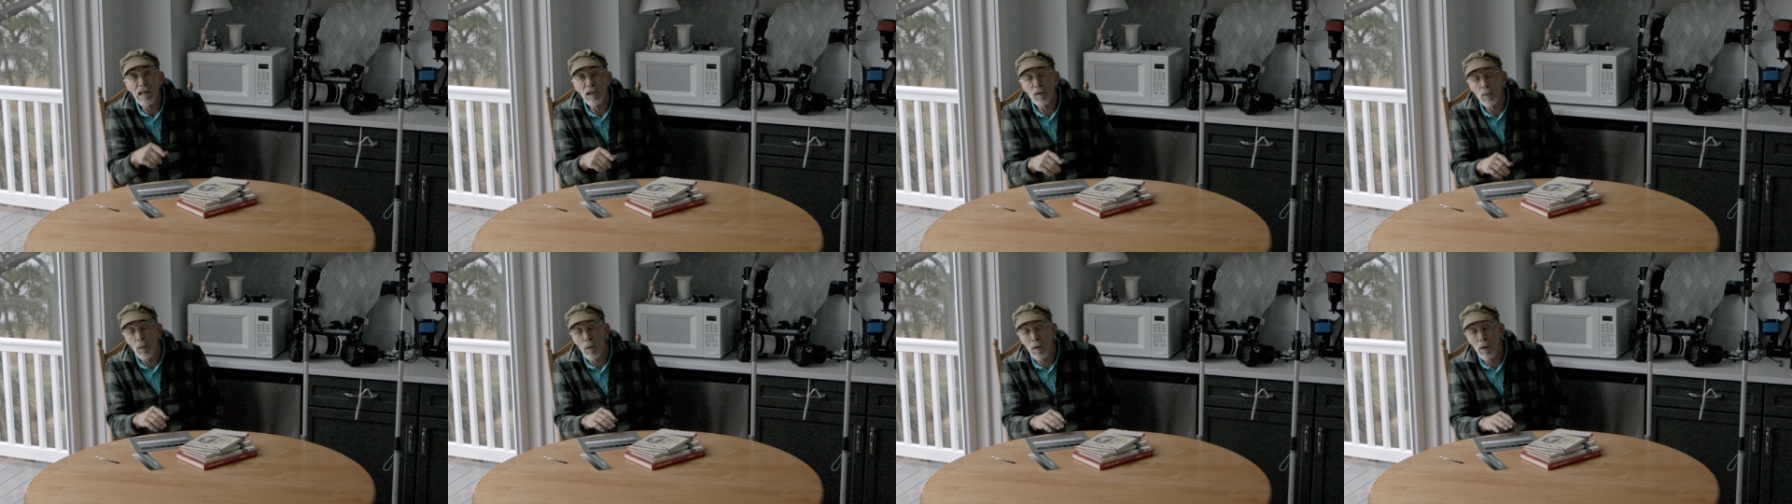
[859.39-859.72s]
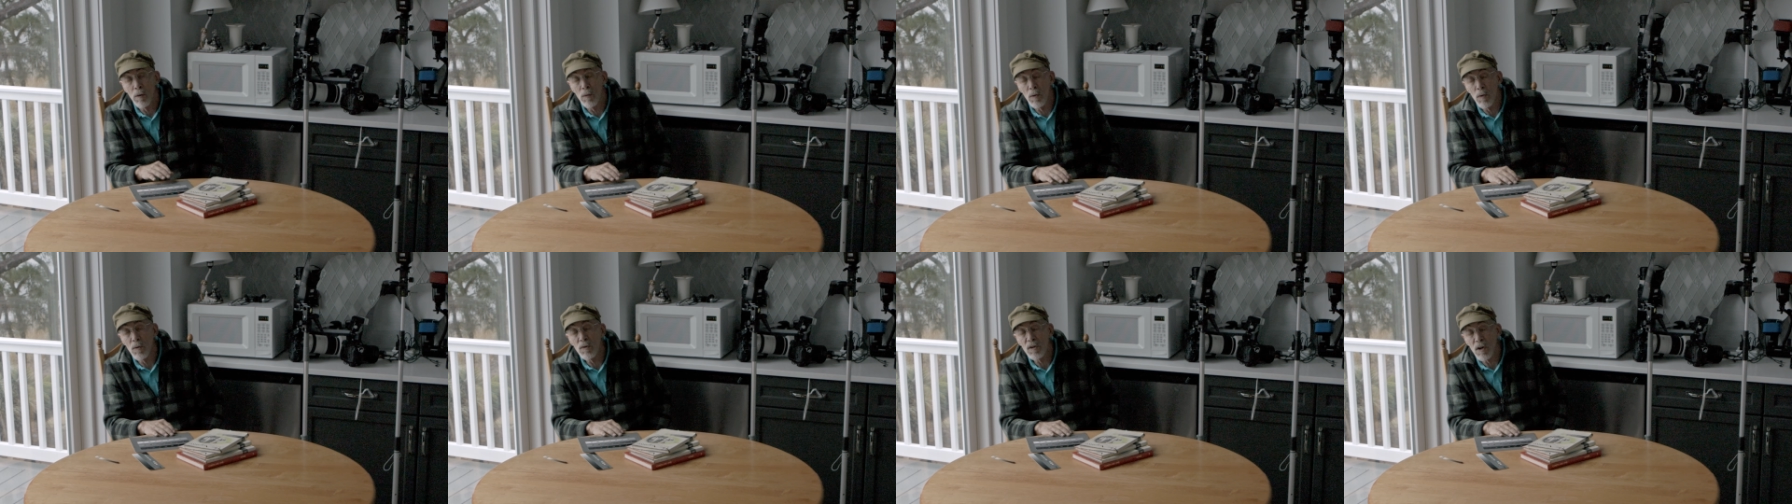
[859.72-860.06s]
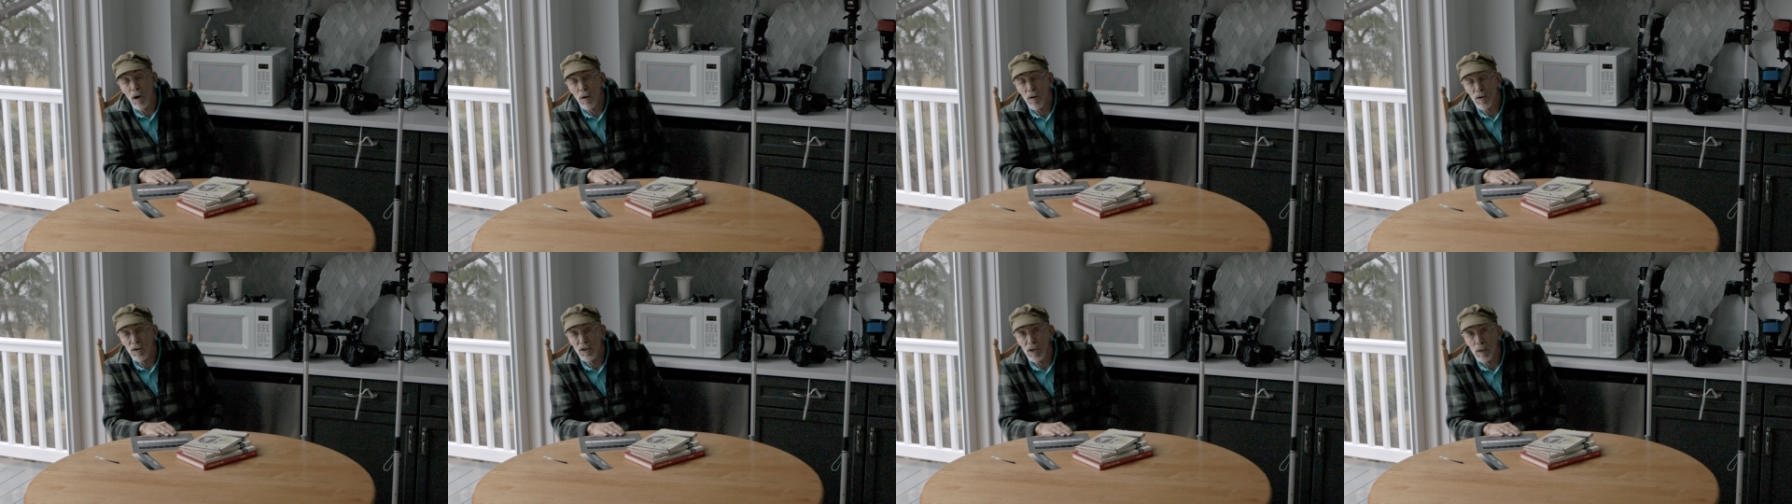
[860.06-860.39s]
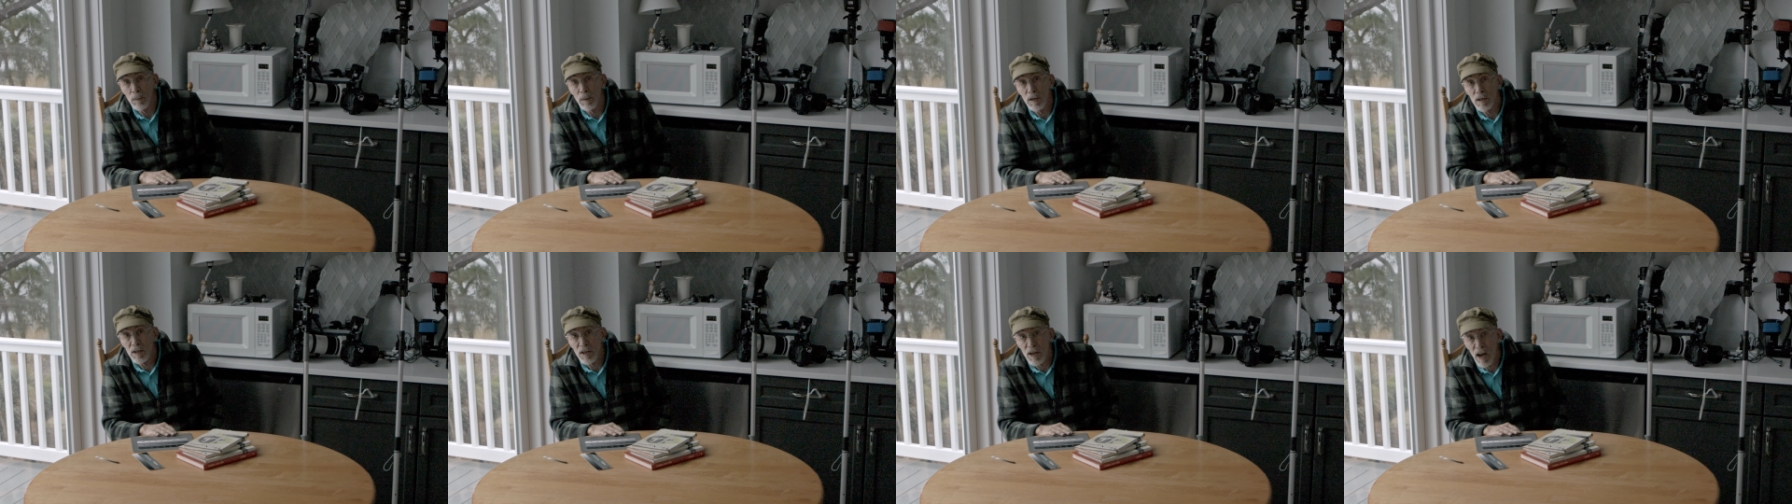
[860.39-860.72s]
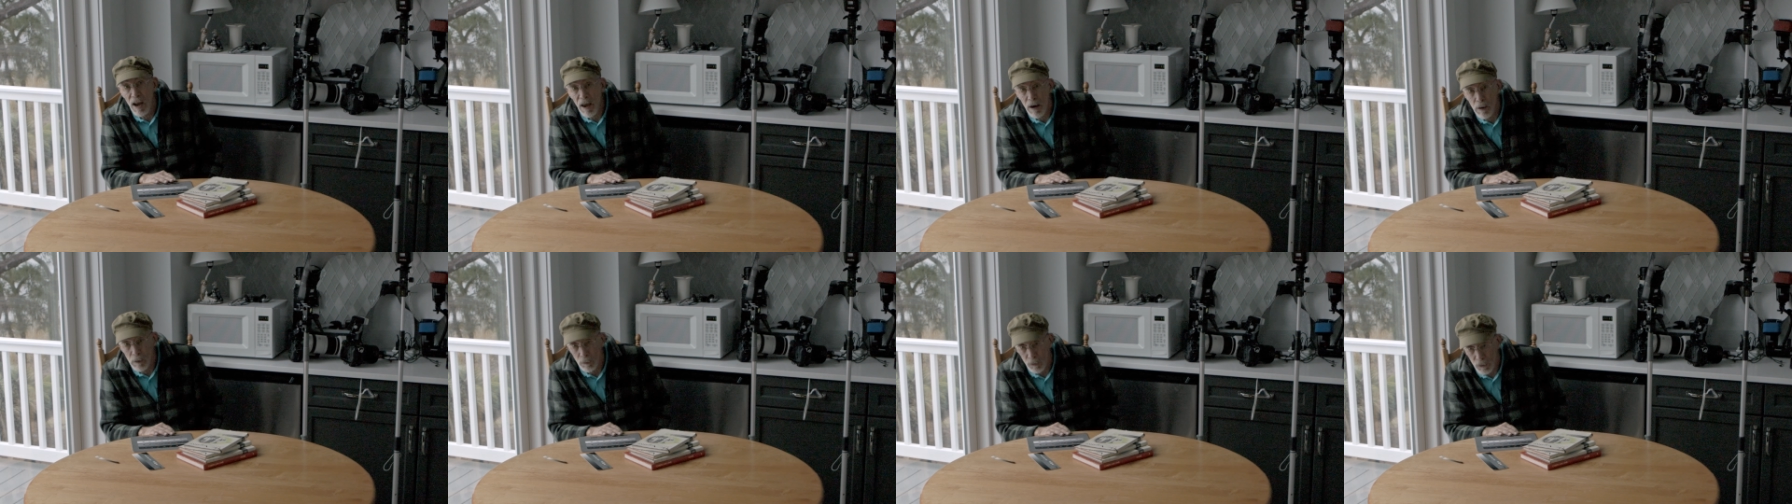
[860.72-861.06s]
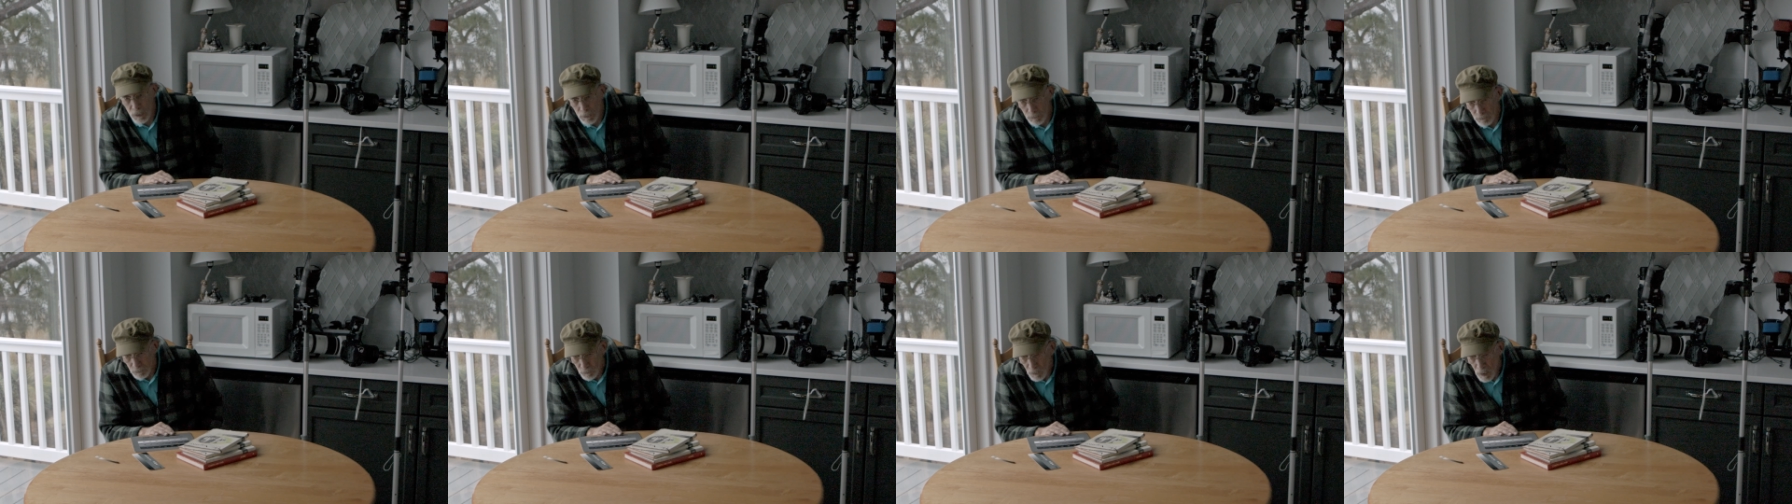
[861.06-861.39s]
each one of those RGB
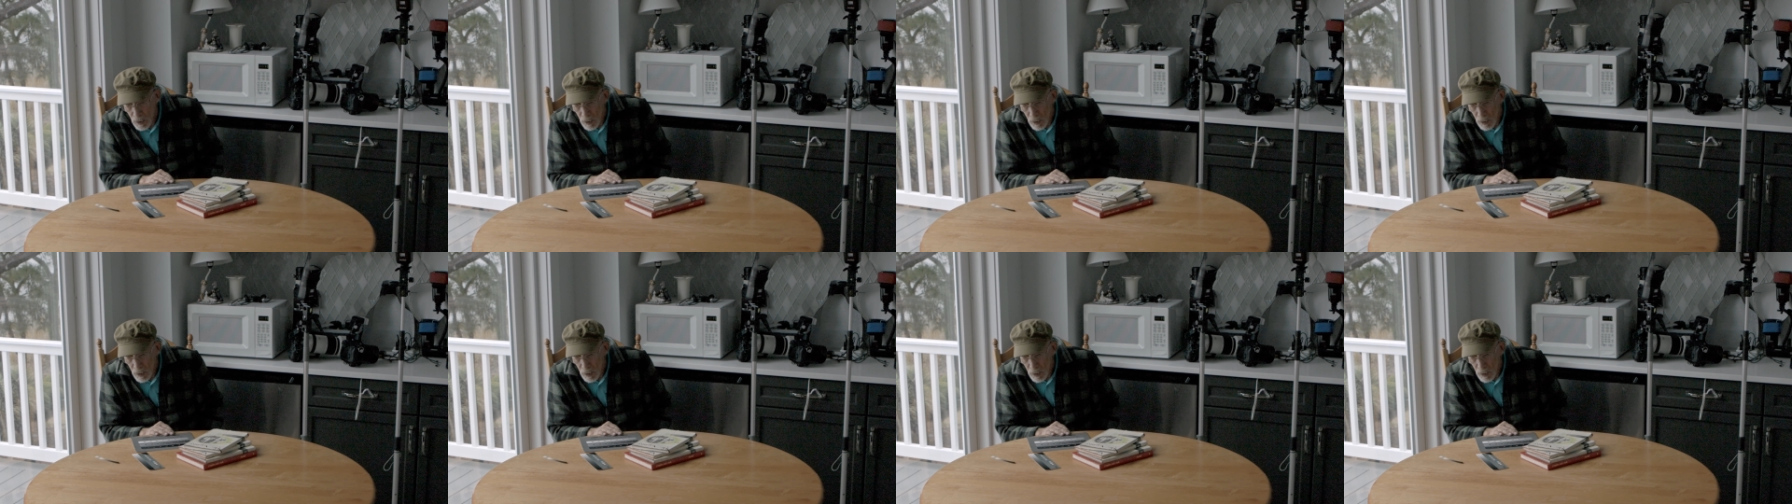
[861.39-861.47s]
channels.